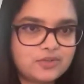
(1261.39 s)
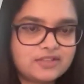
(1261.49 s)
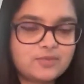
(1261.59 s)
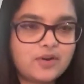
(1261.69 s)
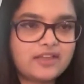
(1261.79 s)

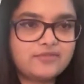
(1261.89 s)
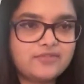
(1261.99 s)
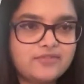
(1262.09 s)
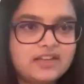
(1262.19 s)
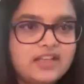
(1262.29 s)
is what I
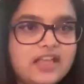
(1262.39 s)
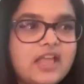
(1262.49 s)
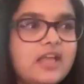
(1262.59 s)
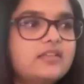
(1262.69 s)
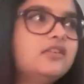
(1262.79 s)
feel.
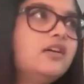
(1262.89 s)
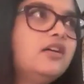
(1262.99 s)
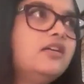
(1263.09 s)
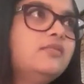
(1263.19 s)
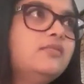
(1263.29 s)

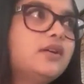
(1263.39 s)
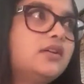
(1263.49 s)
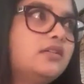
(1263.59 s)
The